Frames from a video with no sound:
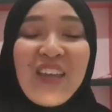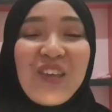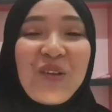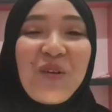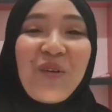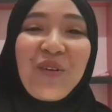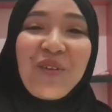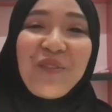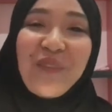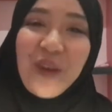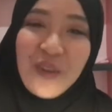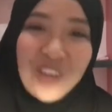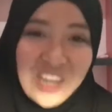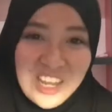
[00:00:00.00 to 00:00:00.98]
your
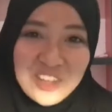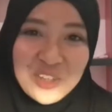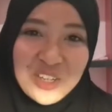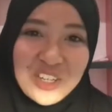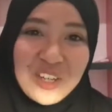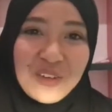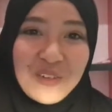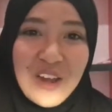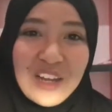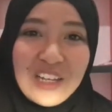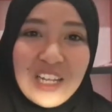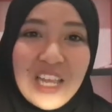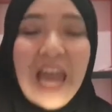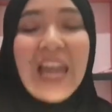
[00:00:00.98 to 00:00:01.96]
foundation
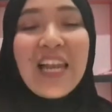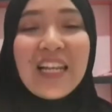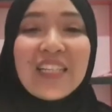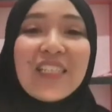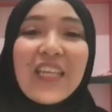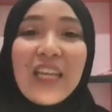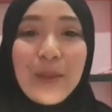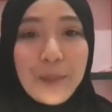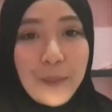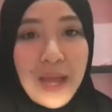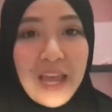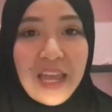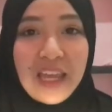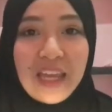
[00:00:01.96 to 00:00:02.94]
correctly, at least in
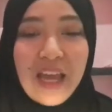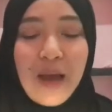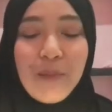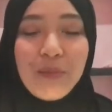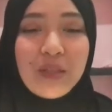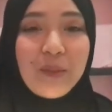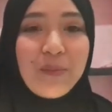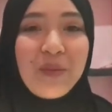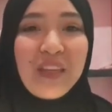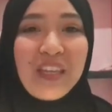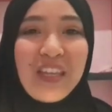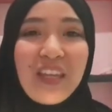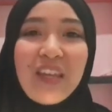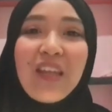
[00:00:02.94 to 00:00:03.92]
my humble
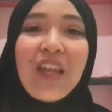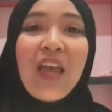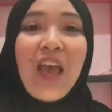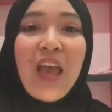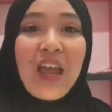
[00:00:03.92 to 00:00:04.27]
opinion,